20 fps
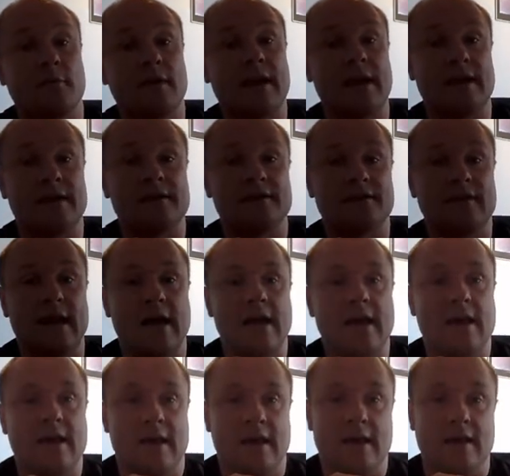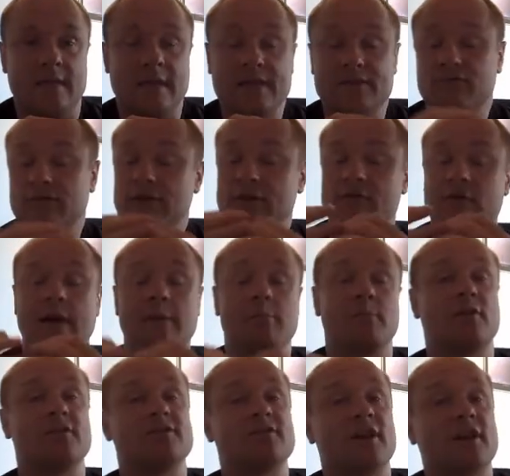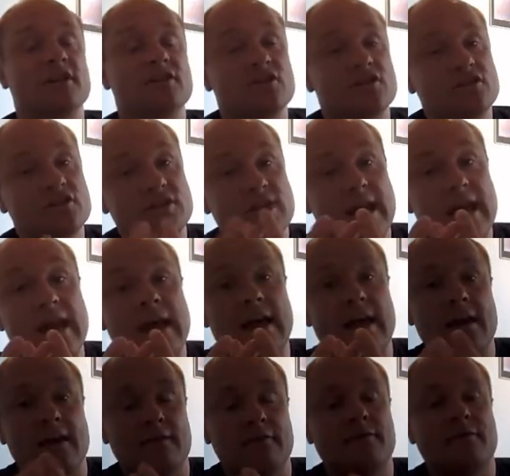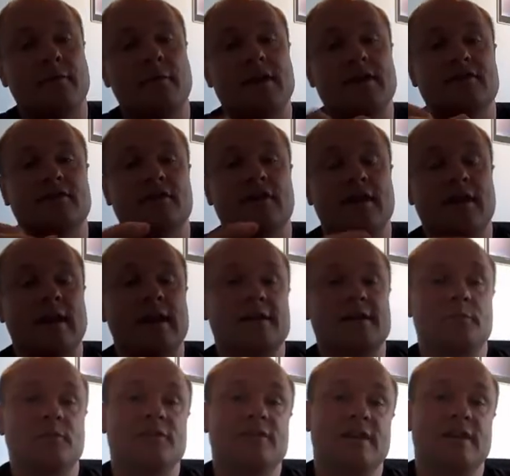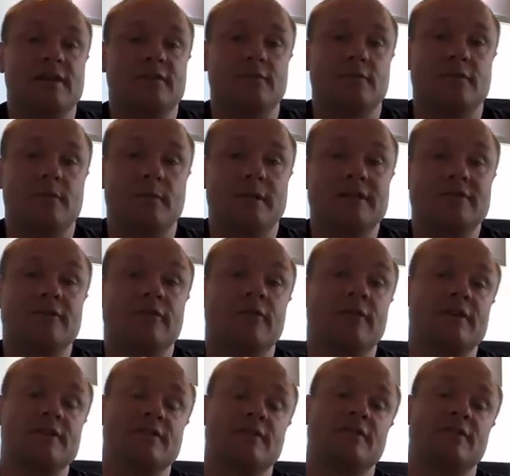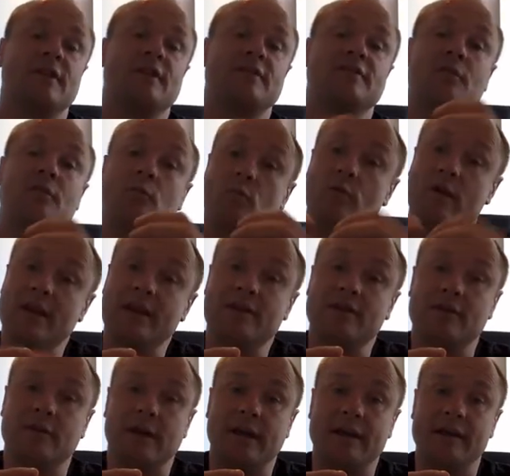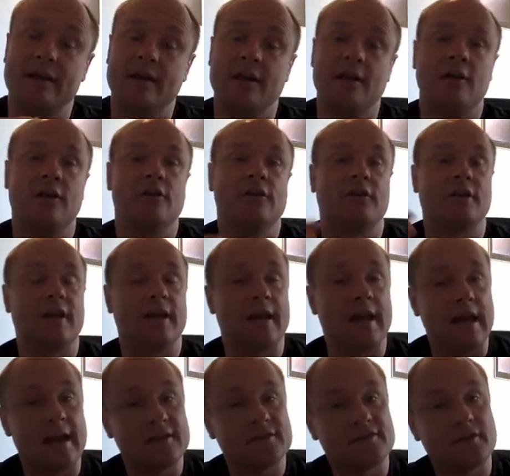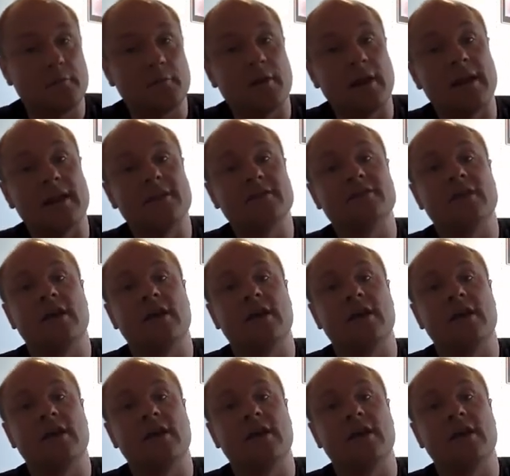planets. And that's really great because I can share information and expertise with the Met Office, and things that we're doing looking at exoplanets